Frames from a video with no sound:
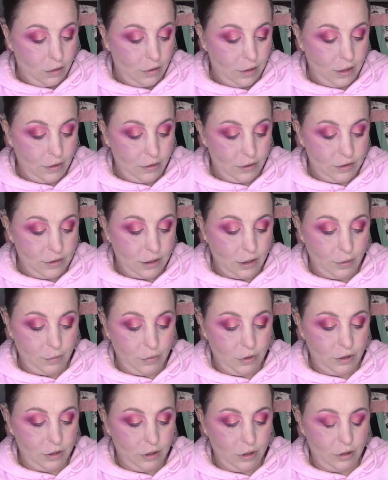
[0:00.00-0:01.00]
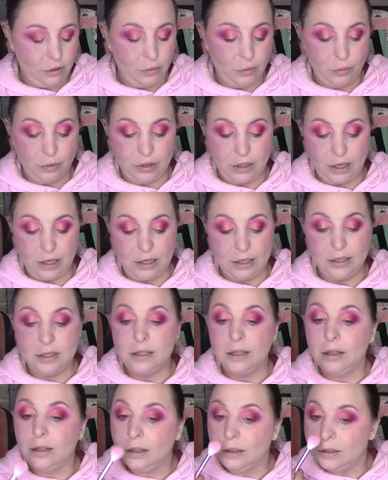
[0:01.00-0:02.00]
the other side I'm going to go with
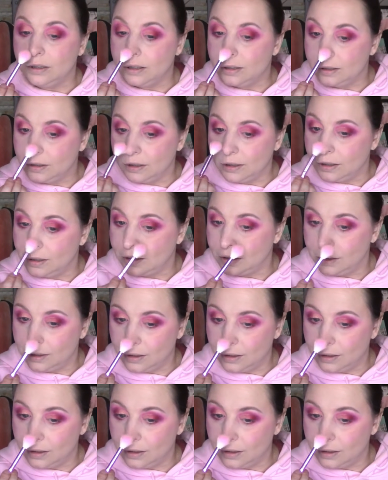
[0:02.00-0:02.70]
icing. I'm just going to